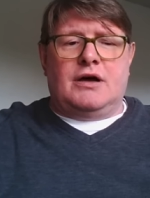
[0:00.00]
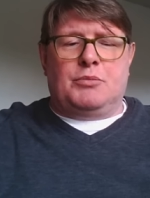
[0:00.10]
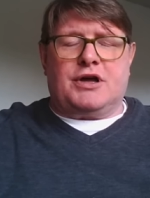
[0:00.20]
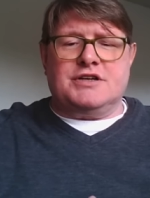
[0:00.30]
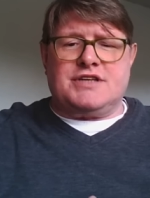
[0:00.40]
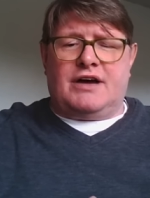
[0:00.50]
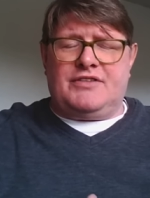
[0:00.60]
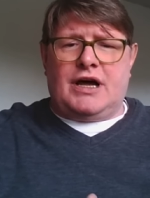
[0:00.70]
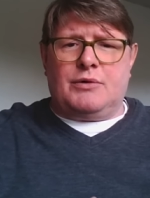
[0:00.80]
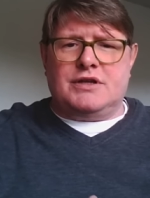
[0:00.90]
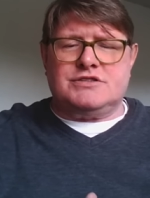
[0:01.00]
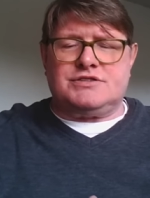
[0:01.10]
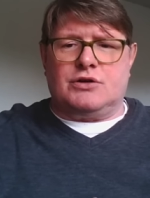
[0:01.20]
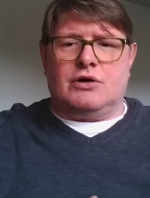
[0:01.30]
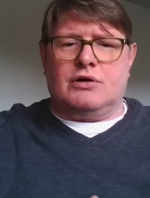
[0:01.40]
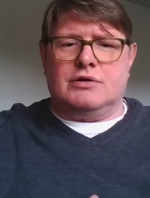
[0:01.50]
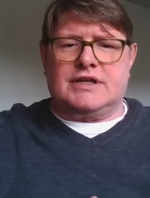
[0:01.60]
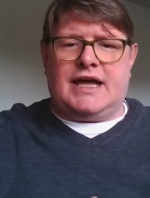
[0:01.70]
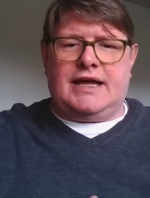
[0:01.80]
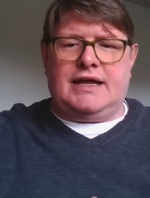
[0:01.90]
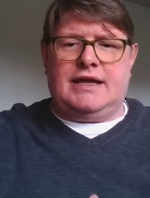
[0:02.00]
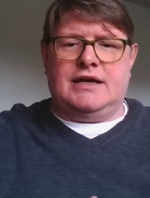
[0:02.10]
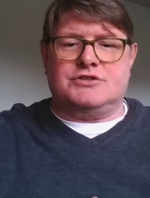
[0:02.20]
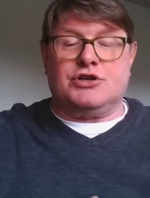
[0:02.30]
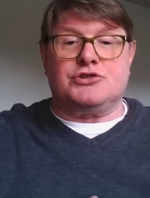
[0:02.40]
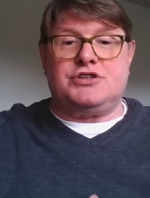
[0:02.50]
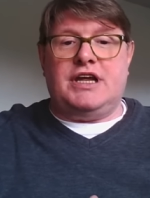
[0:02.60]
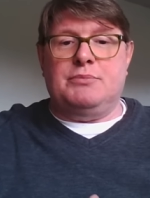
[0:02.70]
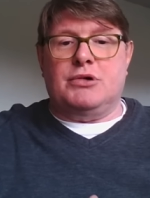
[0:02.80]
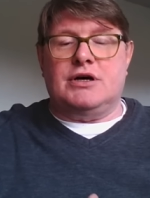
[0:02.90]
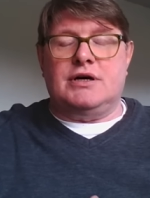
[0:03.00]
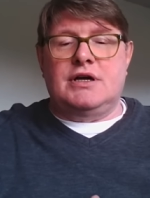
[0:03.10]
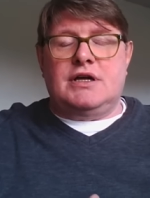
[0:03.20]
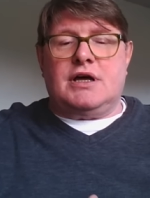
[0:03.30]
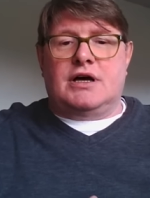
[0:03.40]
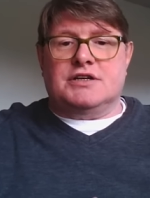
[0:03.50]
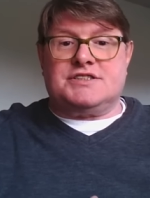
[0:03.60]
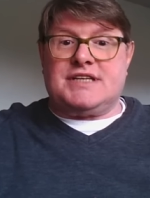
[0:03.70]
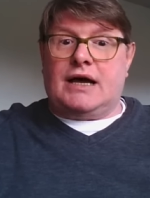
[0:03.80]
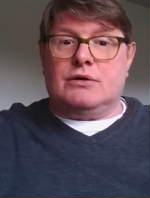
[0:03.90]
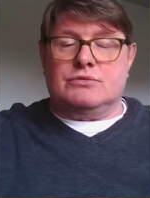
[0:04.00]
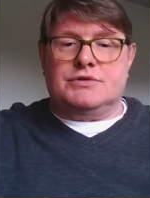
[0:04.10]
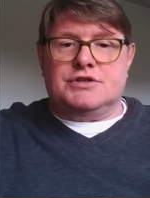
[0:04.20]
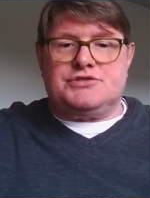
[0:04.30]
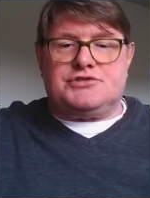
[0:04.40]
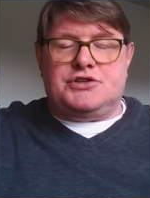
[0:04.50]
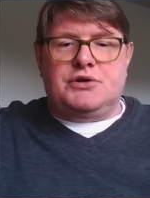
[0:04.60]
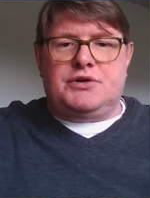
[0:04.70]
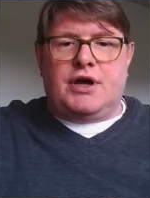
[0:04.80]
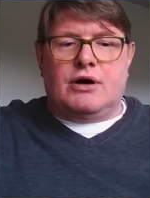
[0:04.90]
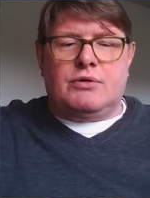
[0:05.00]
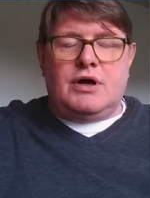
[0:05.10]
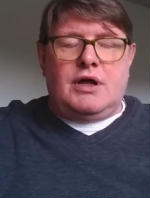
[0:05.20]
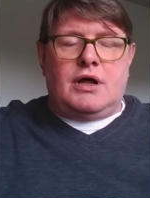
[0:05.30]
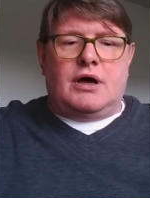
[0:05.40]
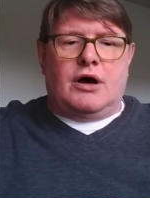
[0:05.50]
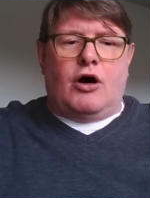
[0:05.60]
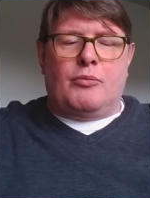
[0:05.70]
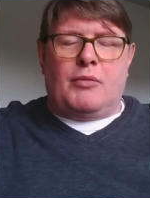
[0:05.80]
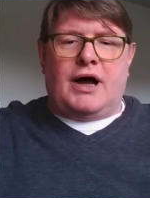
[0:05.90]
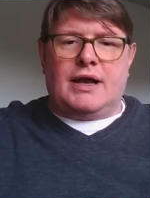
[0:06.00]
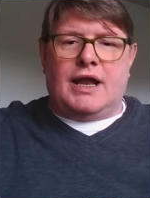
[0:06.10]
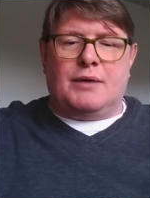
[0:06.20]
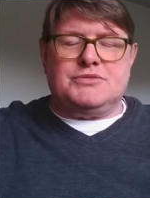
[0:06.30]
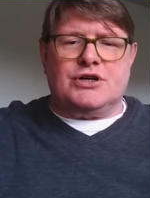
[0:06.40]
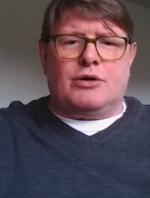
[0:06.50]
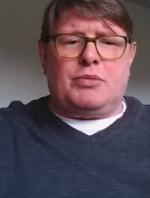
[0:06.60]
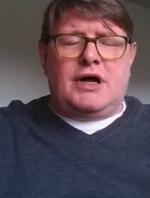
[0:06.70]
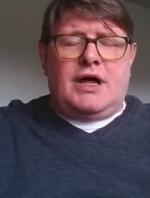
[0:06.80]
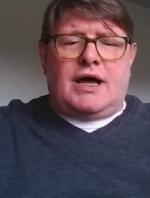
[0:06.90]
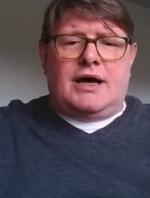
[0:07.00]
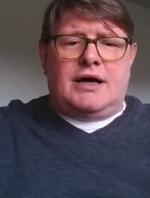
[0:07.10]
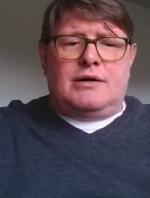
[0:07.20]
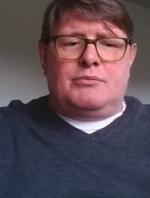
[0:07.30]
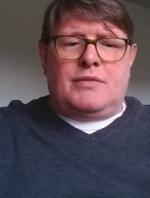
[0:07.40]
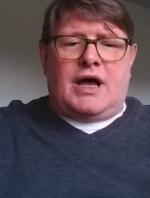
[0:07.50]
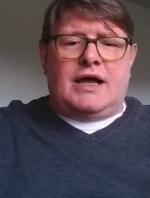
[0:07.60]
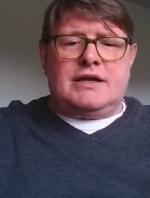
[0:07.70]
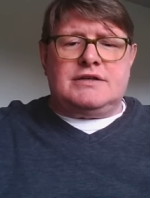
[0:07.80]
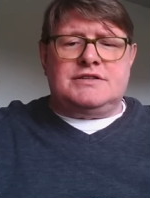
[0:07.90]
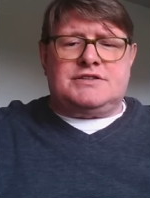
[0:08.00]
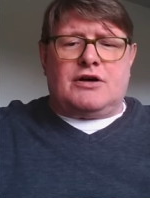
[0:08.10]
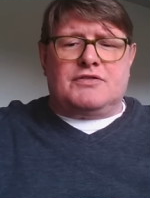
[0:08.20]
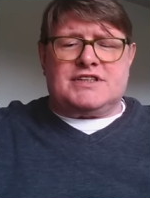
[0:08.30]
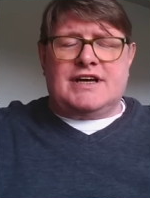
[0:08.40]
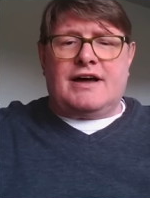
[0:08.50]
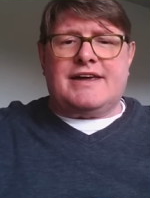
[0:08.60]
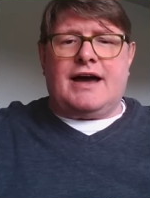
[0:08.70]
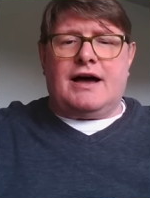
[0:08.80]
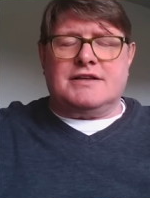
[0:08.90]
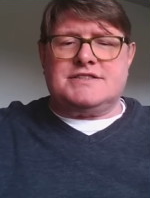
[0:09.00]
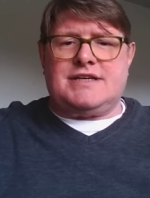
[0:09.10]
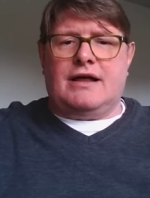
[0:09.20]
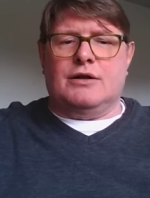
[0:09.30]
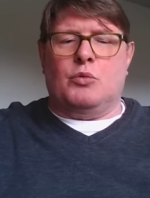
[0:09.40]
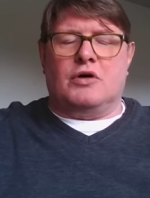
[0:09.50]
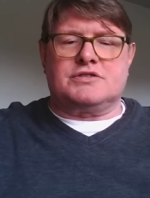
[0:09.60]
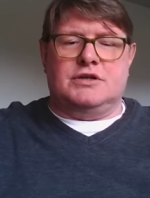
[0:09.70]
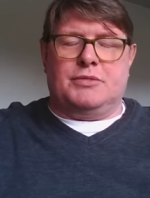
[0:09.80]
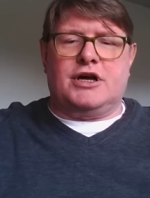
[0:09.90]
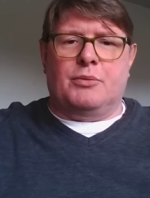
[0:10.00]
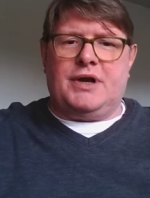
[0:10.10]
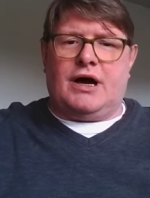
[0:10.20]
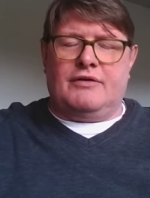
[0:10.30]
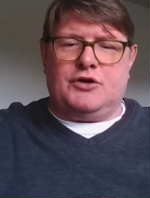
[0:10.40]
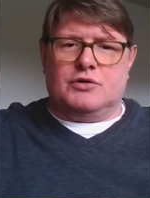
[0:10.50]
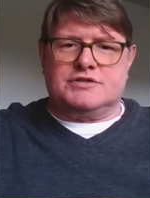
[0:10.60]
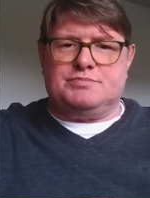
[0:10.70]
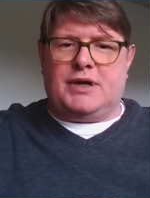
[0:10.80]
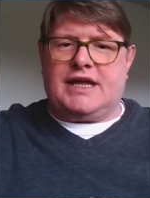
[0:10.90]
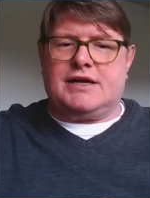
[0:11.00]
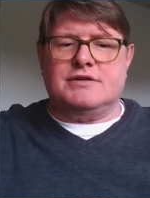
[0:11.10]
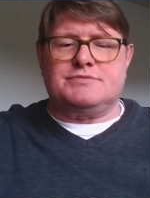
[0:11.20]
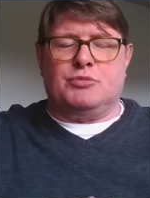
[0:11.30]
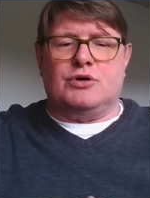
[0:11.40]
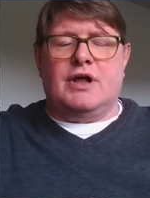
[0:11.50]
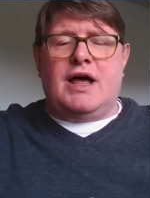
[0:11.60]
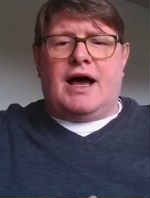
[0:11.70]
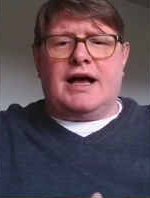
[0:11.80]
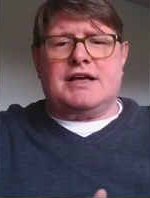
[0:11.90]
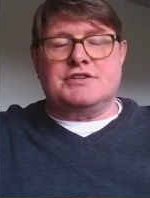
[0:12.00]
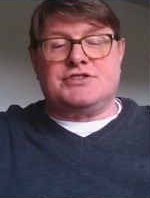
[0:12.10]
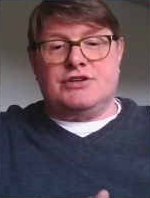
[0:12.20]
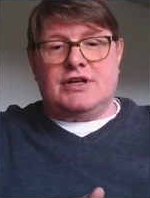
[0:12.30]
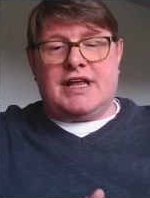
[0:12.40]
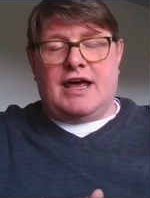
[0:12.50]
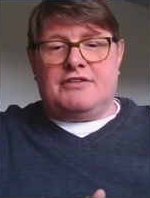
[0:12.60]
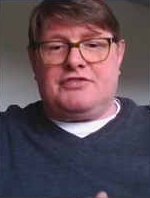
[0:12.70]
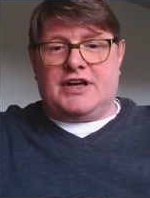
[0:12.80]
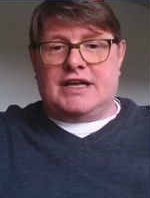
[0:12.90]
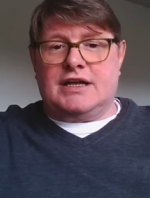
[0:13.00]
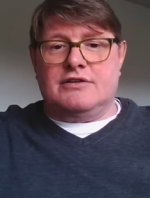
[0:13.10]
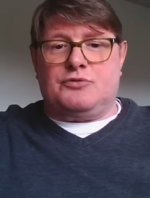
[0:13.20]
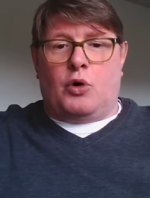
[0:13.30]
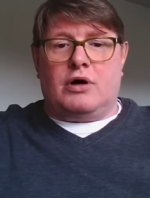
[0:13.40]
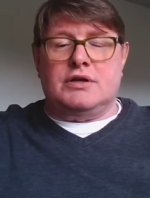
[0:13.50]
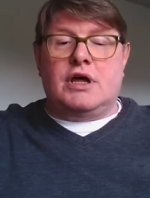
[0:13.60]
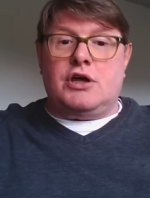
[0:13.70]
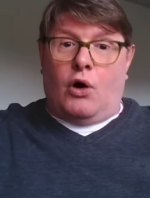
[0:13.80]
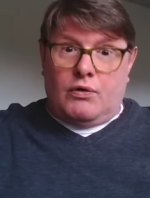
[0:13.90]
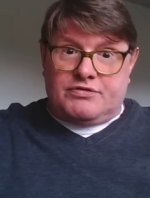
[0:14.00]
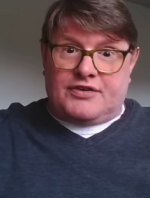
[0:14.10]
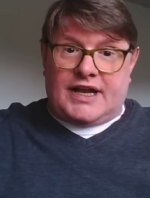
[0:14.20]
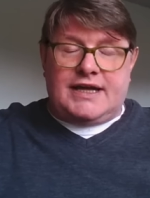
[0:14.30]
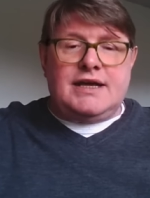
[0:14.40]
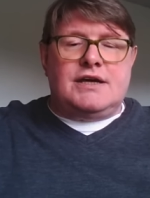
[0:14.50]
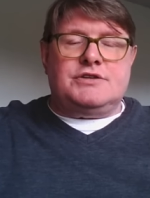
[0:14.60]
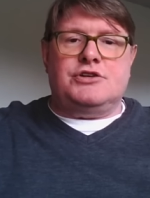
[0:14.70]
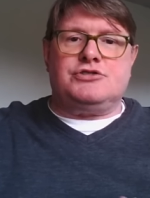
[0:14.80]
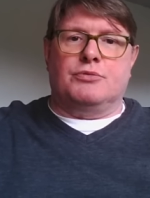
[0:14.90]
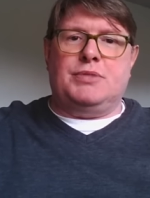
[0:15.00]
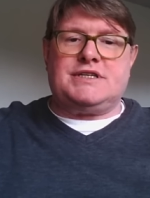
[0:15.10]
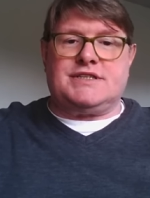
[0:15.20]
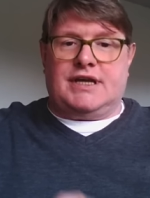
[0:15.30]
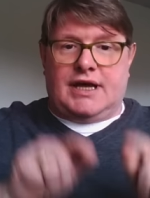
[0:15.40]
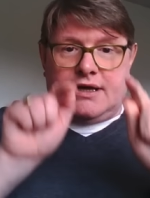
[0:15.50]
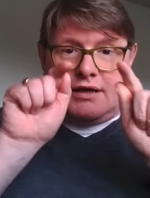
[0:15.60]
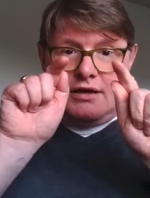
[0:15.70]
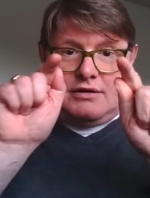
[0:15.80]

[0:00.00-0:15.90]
because I've now installed a Toshiba sound studio on my laptop, and obviously I can't tell what's going to be coming out of your speakers, but I can certainly get a feeling of what hopefully you should be seeing